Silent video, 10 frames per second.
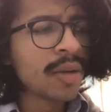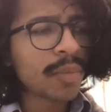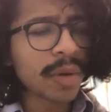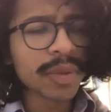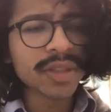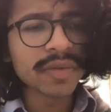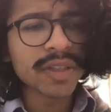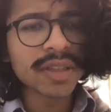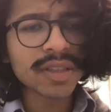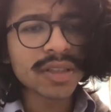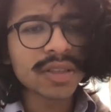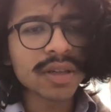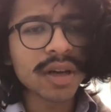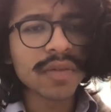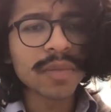purpose of this,
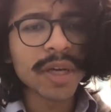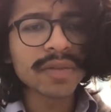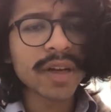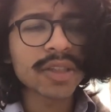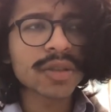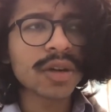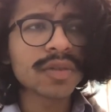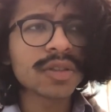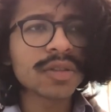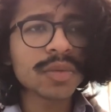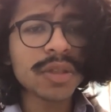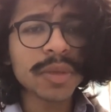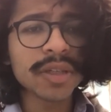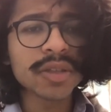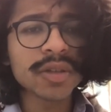the manufacturing officer, is really
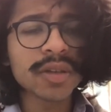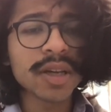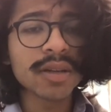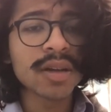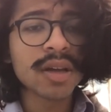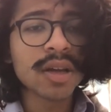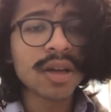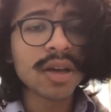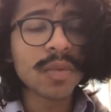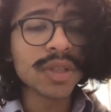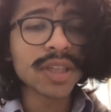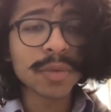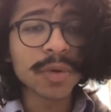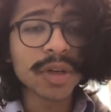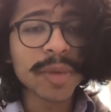making sure that we said
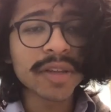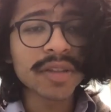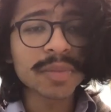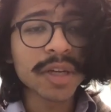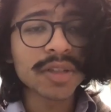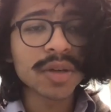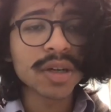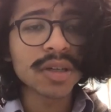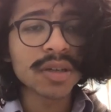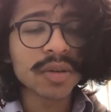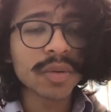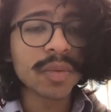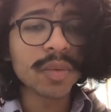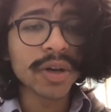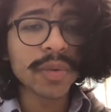we were going to make this amount of drug,
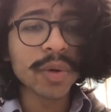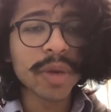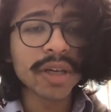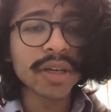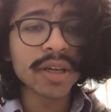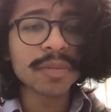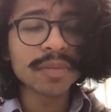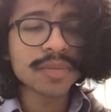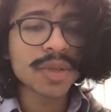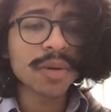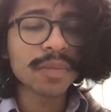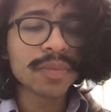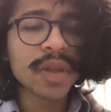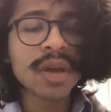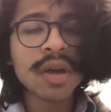we're making it. So
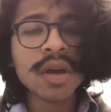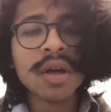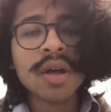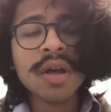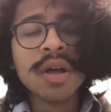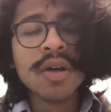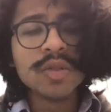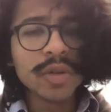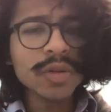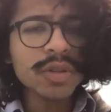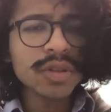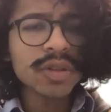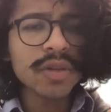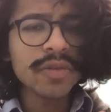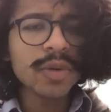those are
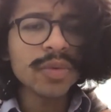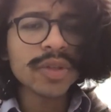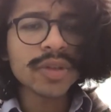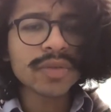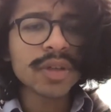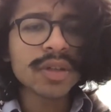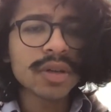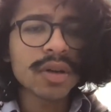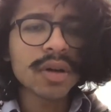a few of the different